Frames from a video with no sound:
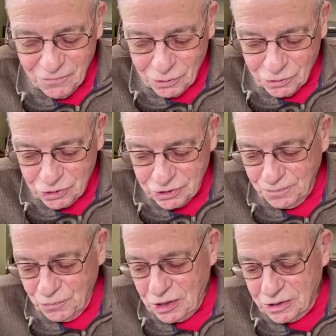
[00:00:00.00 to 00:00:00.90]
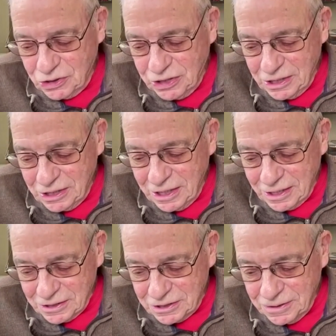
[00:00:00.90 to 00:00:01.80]
votes that a state
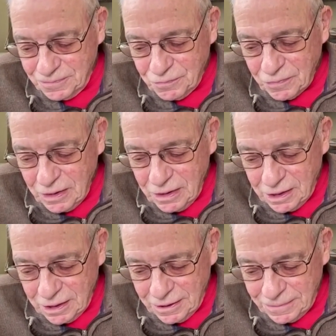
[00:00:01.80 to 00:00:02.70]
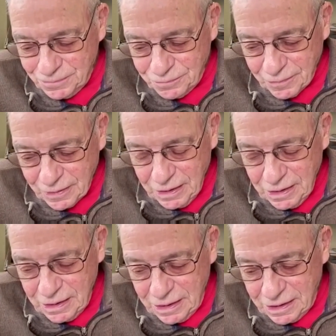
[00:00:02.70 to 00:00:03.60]
gets. Um,
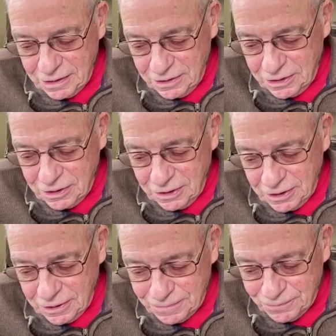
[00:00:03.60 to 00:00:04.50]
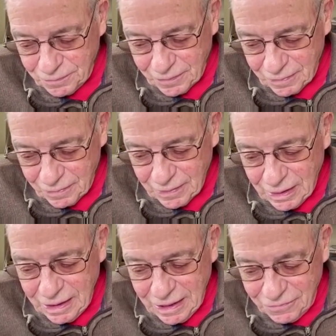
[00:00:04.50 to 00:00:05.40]
and um,
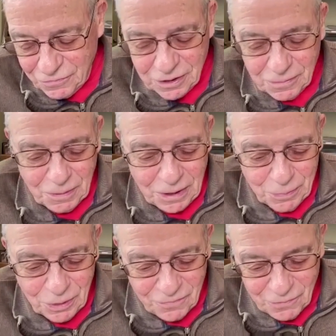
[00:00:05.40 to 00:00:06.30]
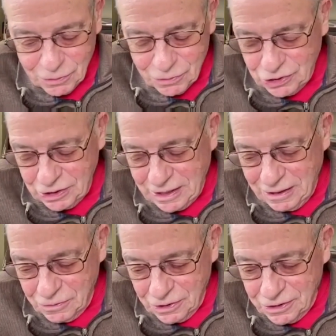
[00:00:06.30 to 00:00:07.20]
after the popular votes are
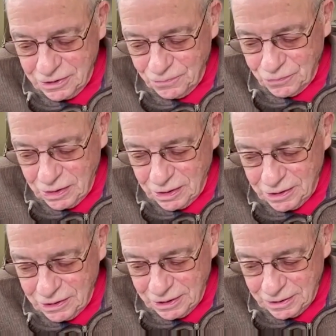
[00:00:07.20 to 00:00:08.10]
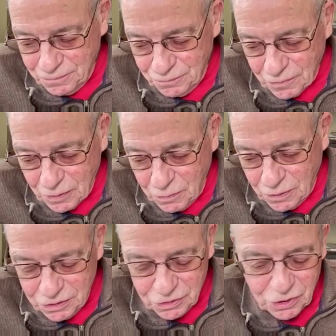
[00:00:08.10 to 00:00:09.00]
counted, uh, then
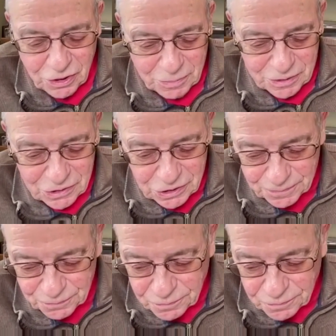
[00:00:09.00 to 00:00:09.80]
one determines